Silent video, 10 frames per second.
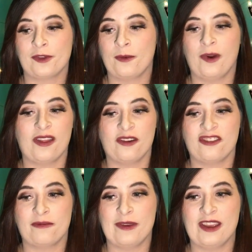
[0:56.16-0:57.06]
whether it
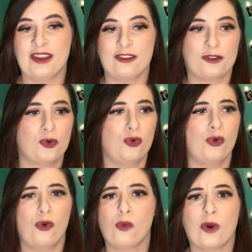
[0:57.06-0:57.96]
just be
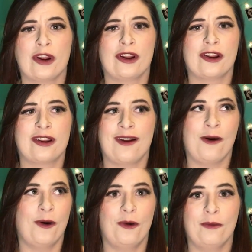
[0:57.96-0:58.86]
school, work,
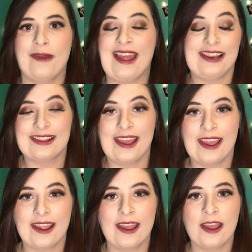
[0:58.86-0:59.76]
home,
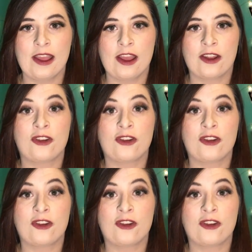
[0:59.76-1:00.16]
anything,